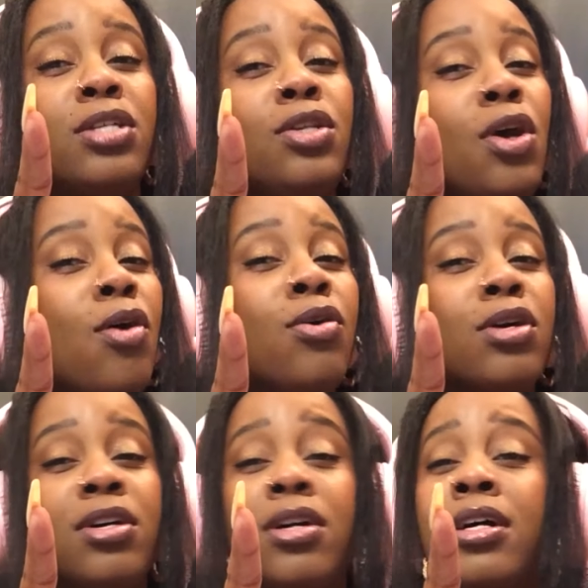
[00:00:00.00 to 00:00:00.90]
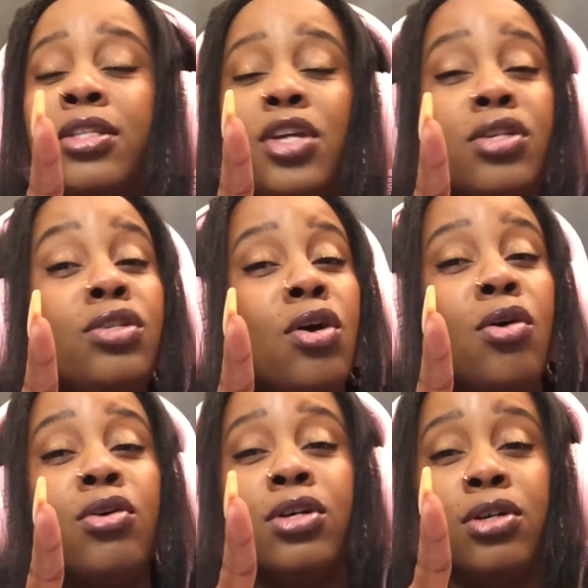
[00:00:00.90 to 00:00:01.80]
no good, you're
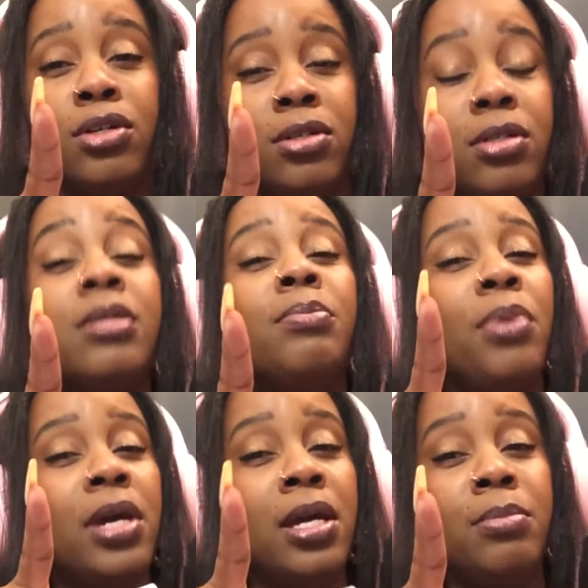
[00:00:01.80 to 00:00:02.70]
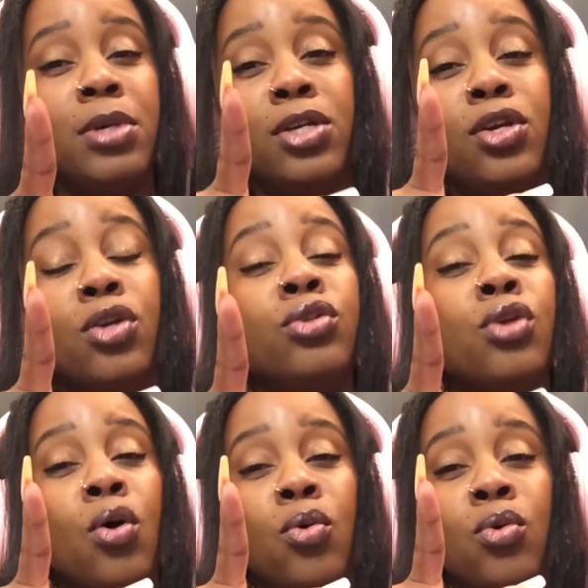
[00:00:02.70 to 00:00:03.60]
no good, baby, you're
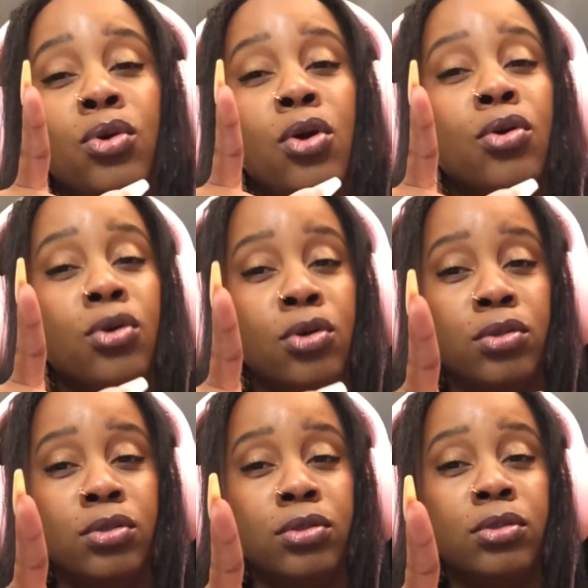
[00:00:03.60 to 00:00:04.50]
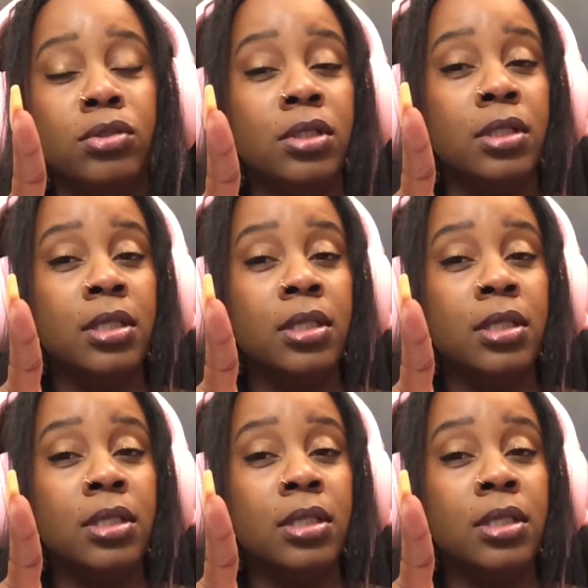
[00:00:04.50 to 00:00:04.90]
no good.